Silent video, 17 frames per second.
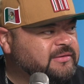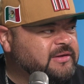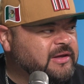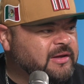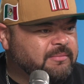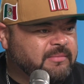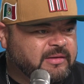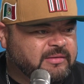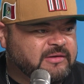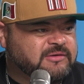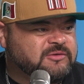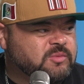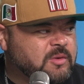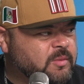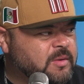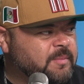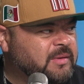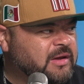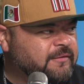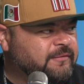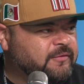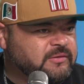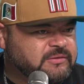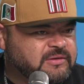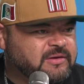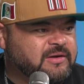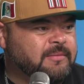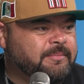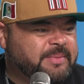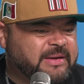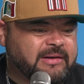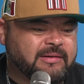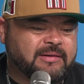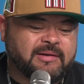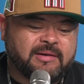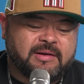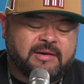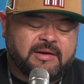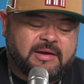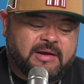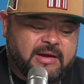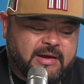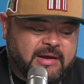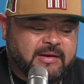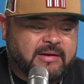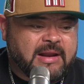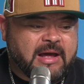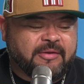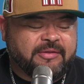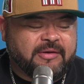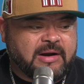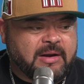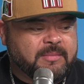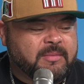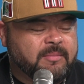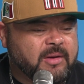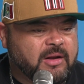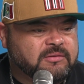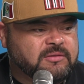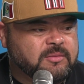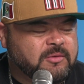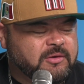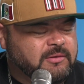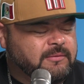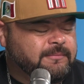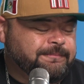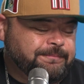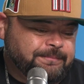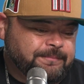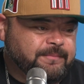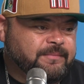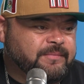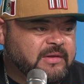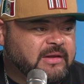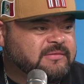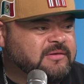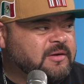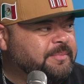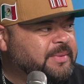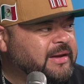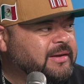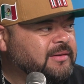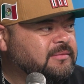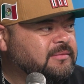team, and this is what we play for, to compete. And now that I'm in Baltimore, let's compete.